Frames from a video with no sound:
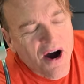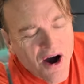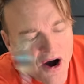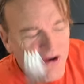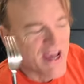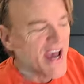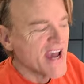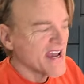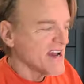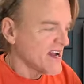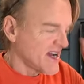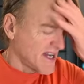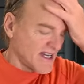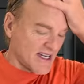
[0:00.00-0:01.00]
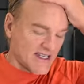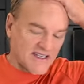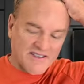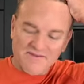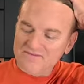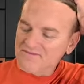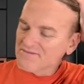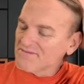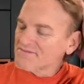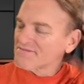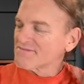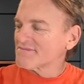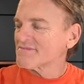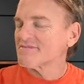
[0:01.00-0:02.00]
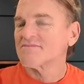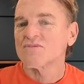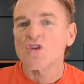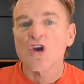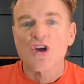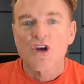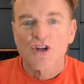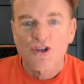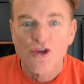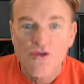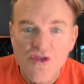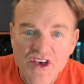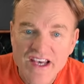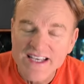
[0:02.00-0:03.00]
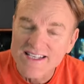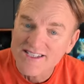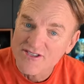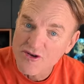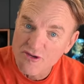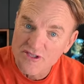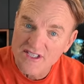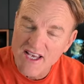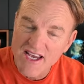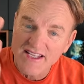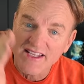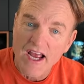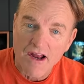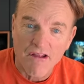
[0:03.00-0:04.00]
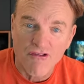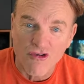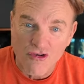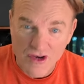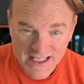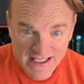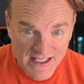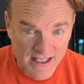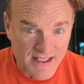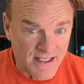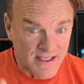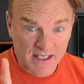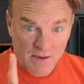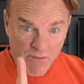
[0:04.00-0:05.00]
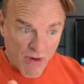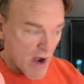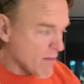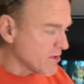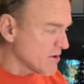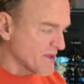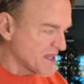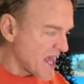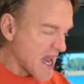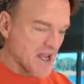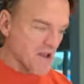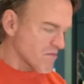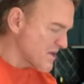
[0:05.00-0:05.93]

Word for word: Okay, 2 things. There's a texture consistency problem, and that is